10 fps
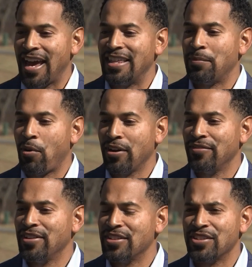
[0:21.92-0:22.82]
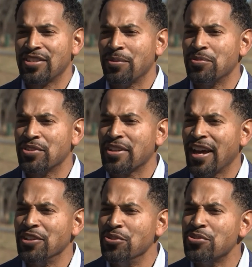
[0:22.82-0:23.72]
I think part of it is just I was just
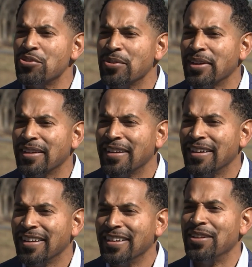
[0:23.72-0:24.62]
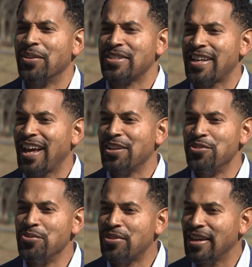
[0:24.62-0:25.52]
kind of used to it. You know, it's not a
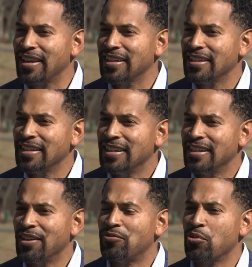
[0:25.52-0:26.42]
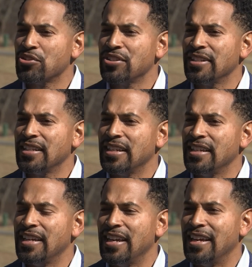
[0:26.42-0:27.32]
new thing,
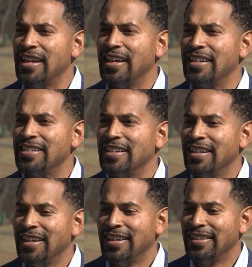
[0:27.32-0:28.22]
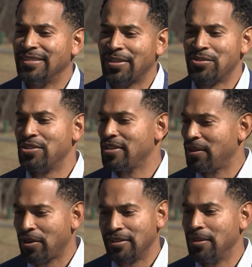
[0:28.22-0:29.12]
unfortunately, and I was just
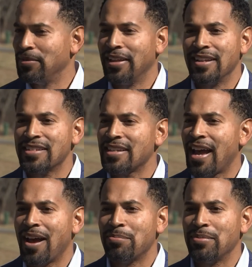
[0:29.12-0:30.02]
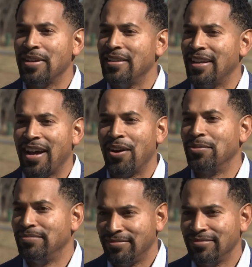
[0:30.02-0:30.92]
like, all right, let me let it stop, and then
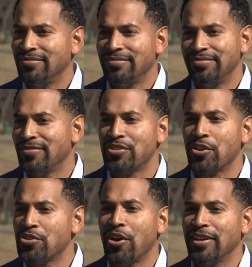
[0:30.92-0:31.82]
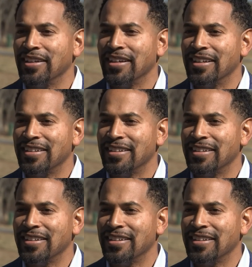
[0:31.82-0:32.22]
I'll start talking again.